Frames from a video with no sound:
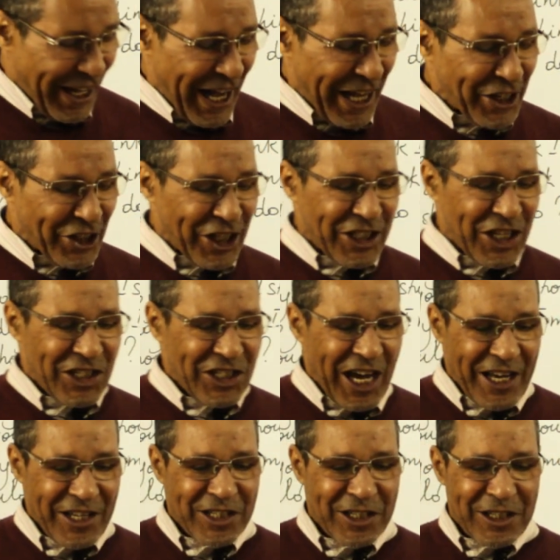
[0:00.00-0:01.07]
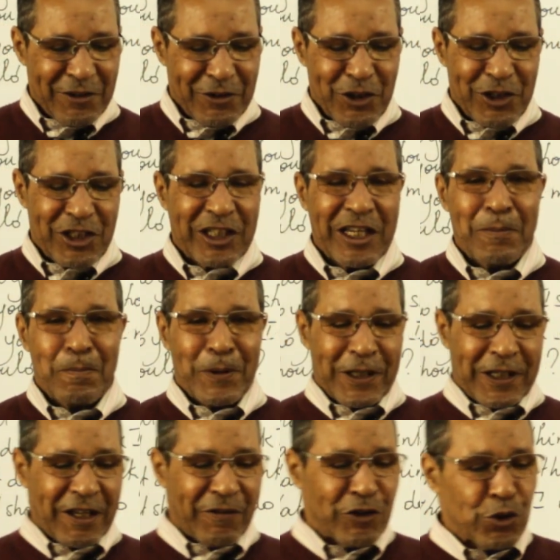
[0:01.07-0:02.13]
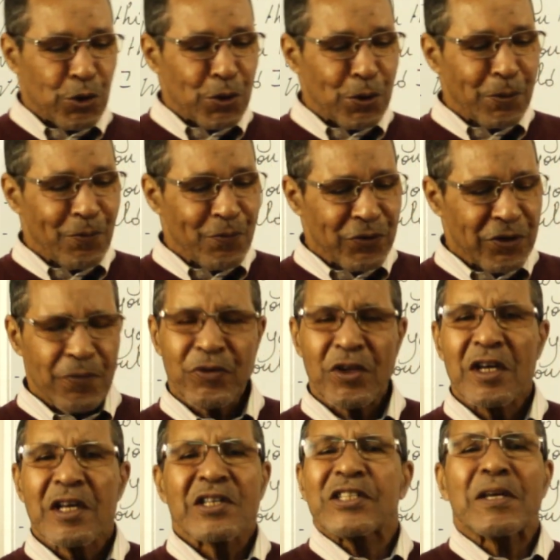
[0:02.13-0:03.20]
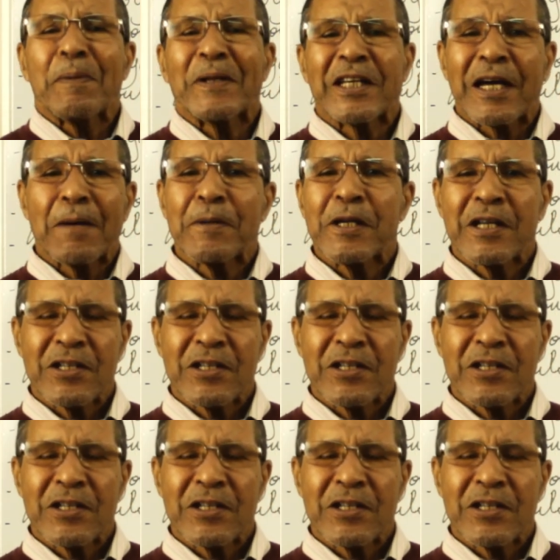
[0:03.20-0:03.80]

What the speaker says: Another exercise which can be given to you. Somebody come in